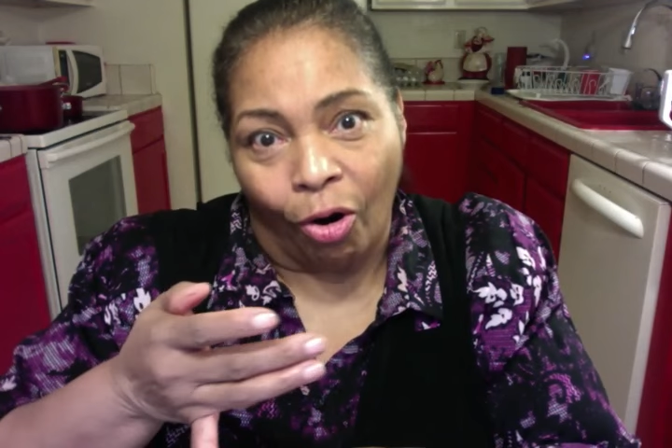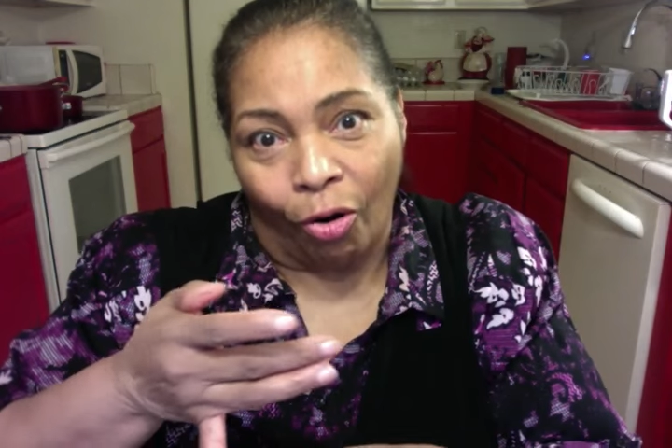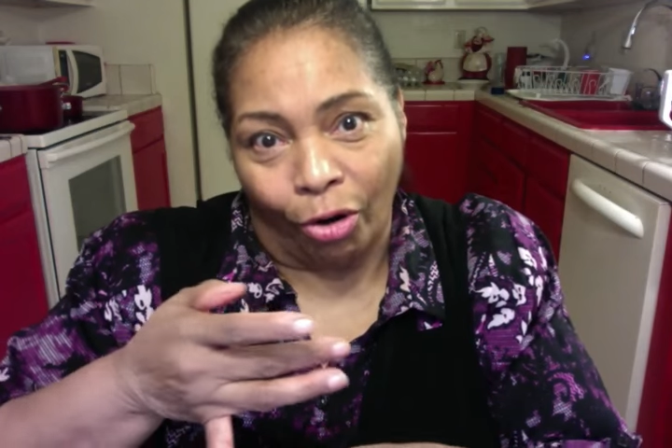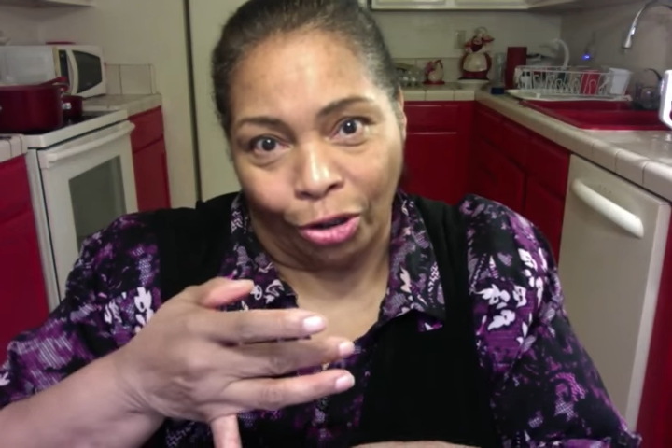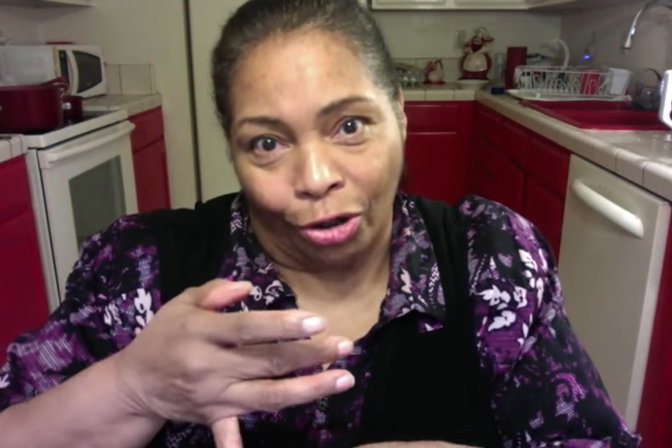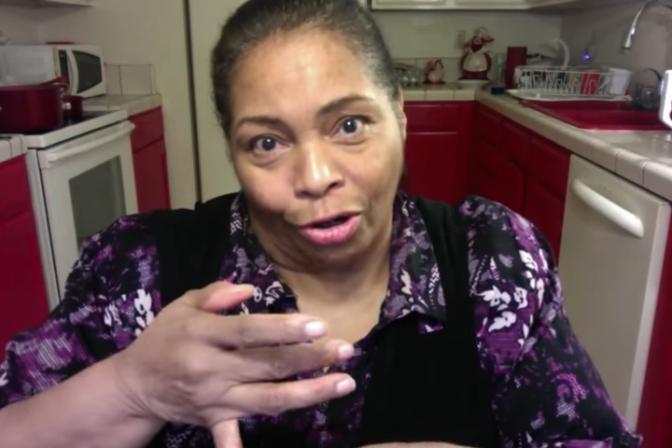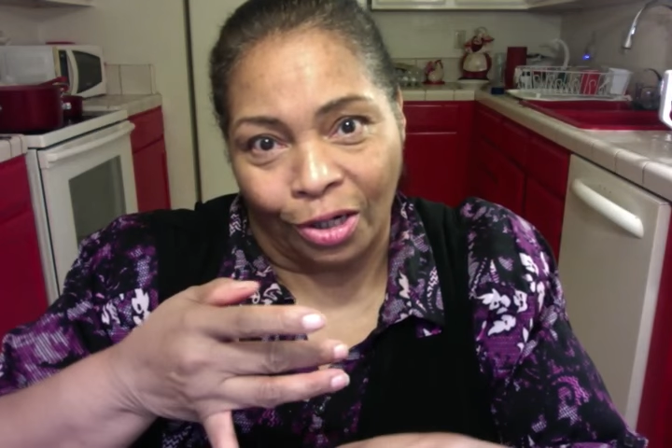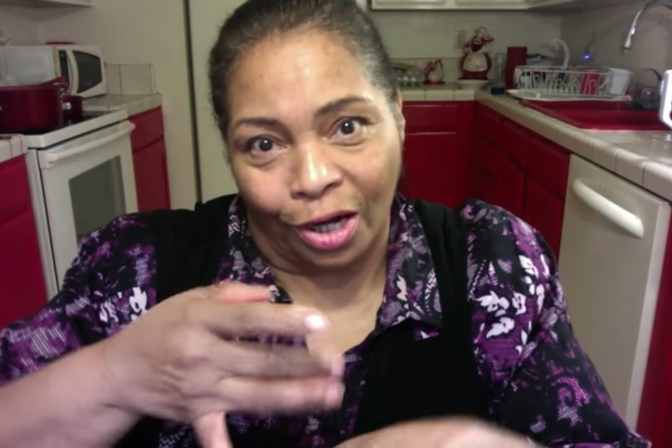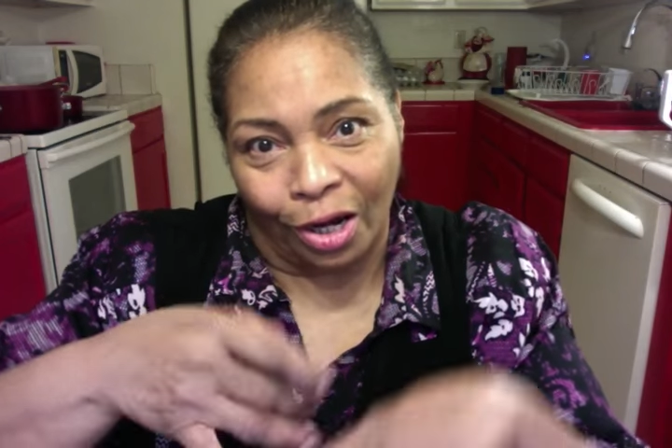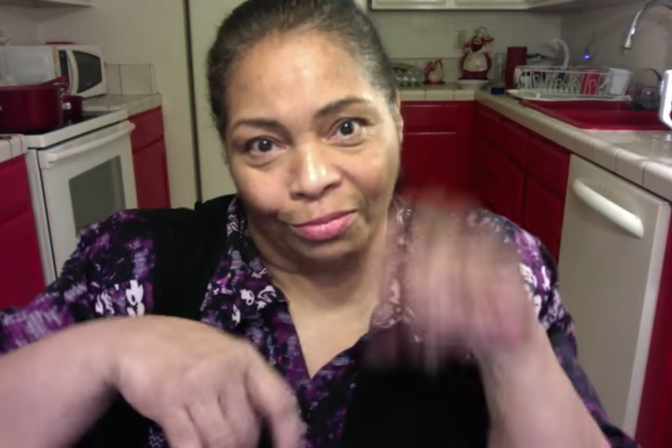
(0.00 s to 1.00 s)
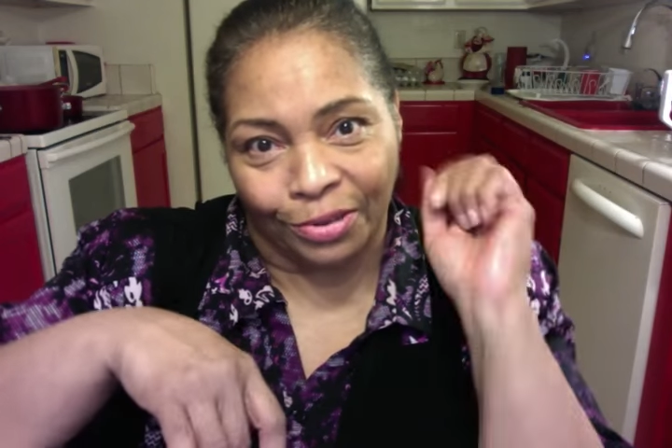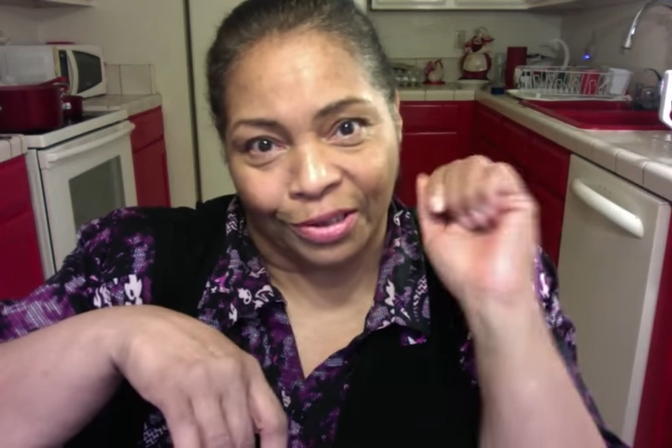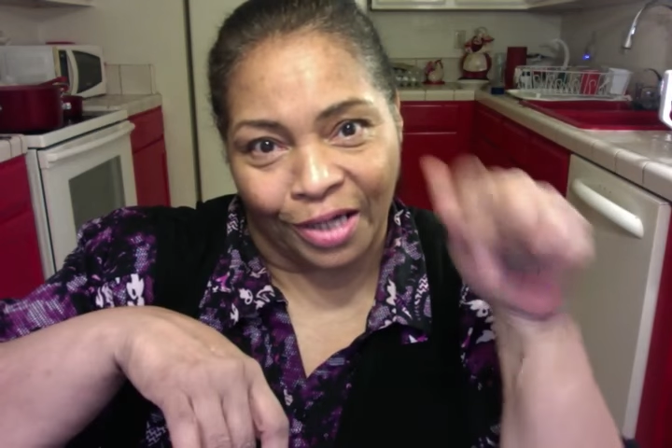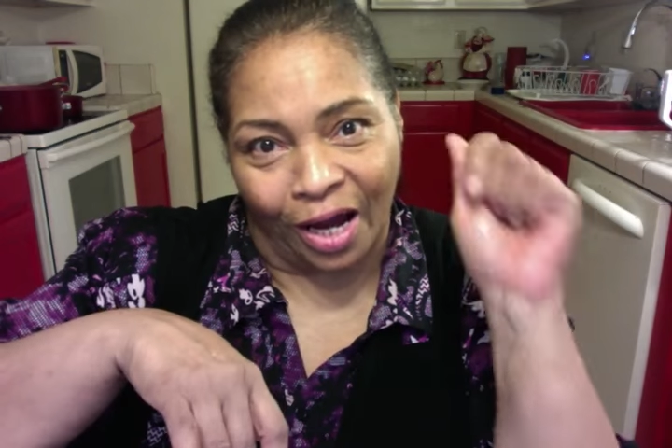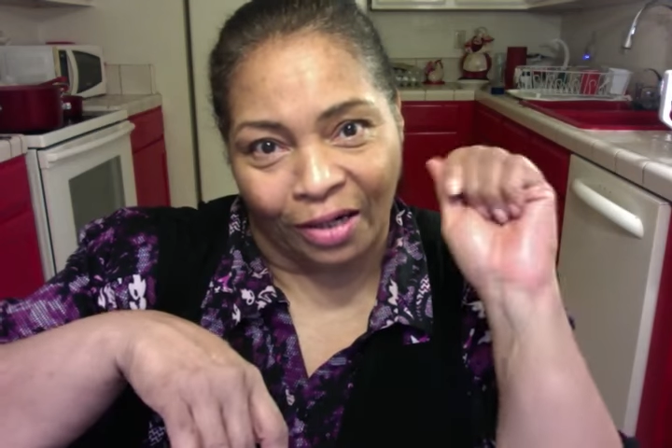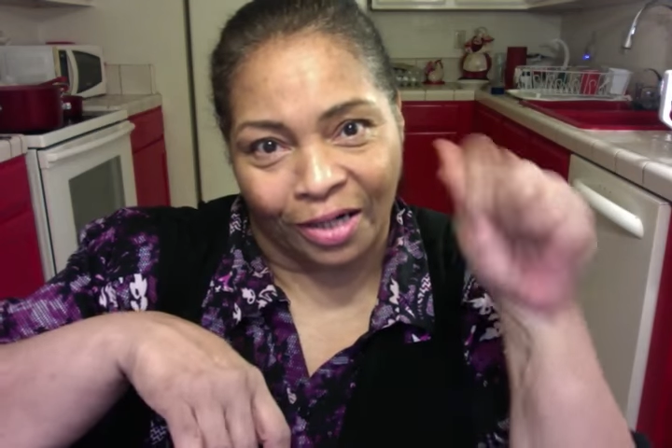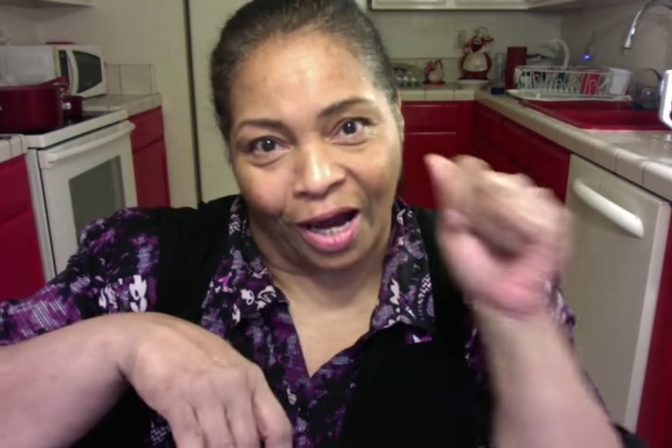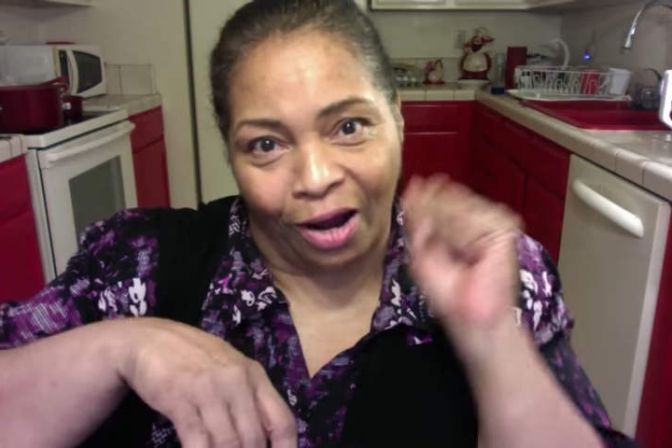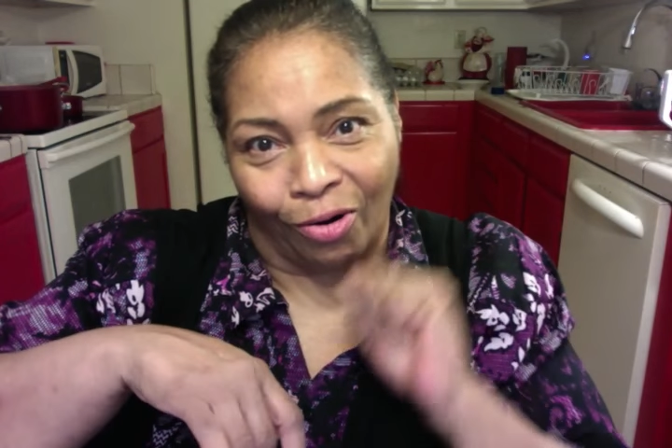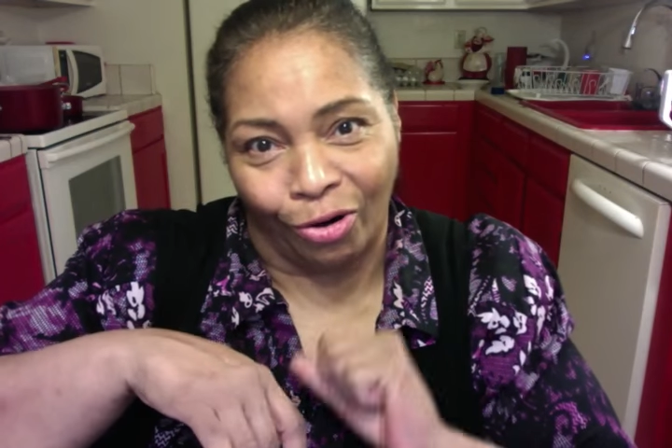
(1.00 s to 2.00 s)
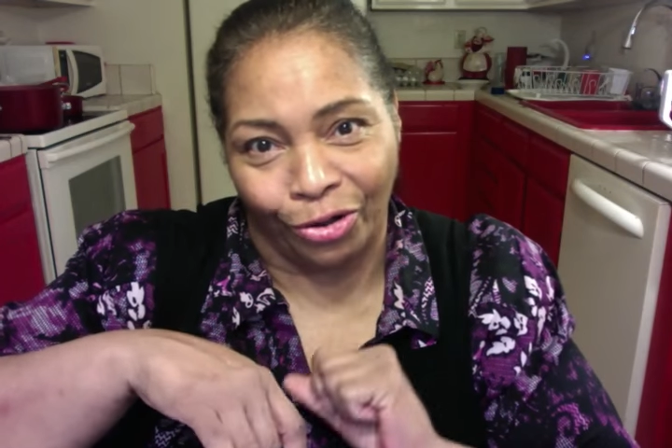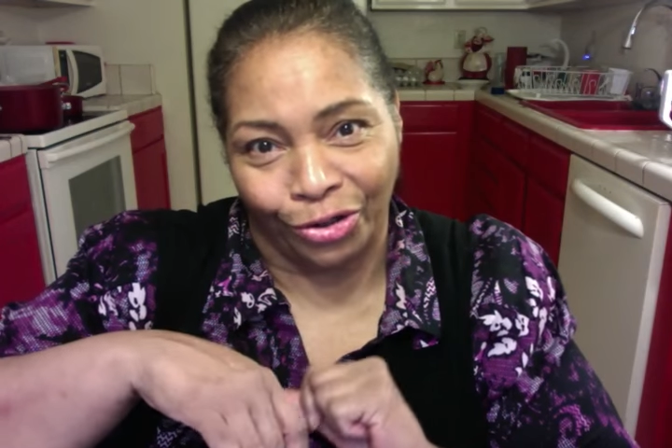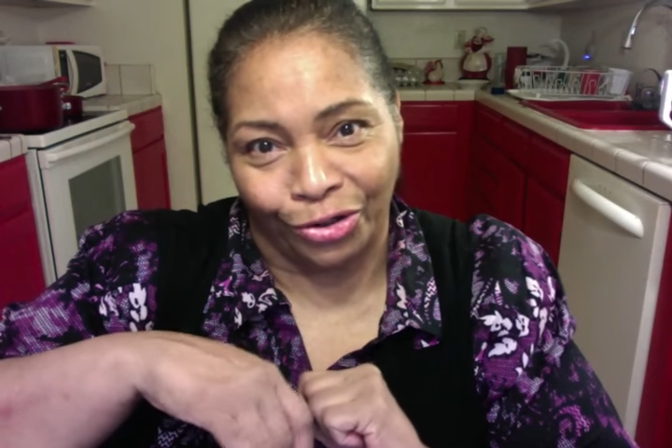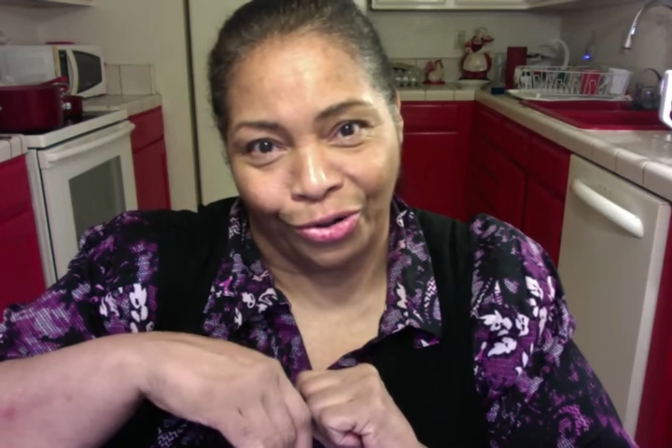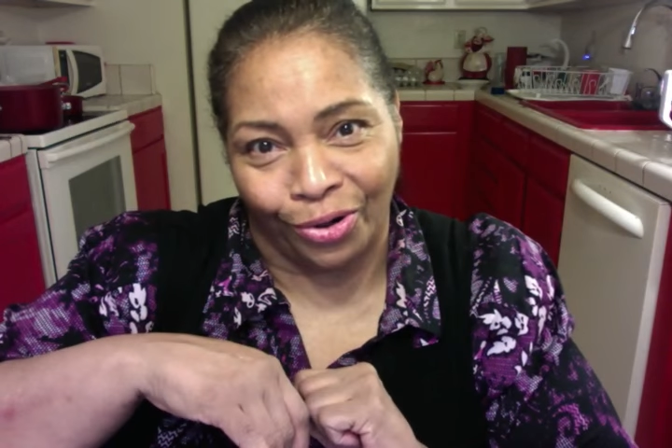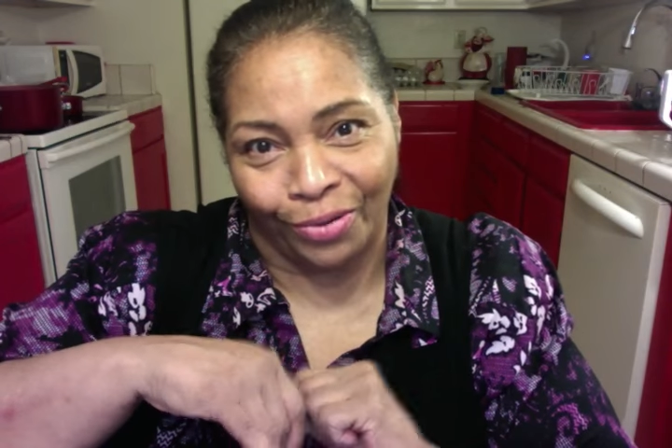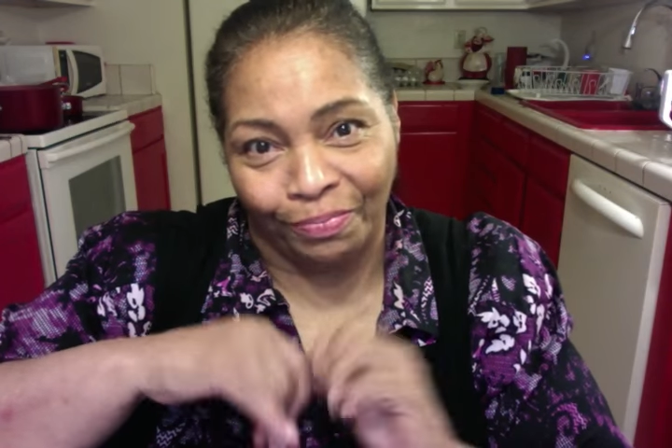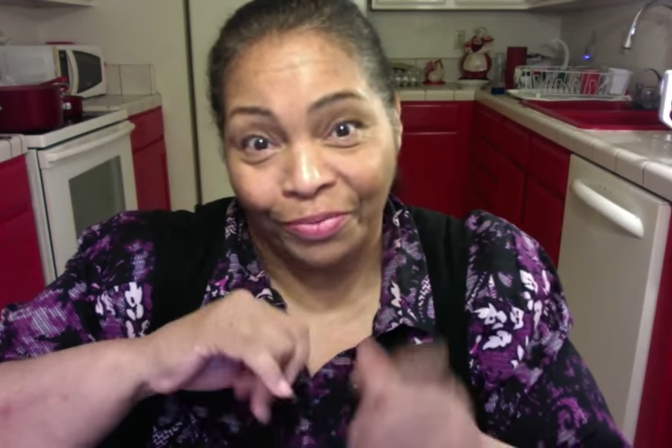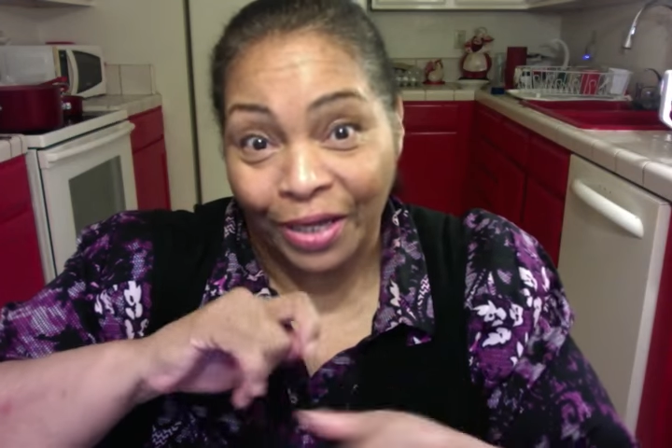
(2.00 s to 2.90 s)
or along comes knock, knock on your door.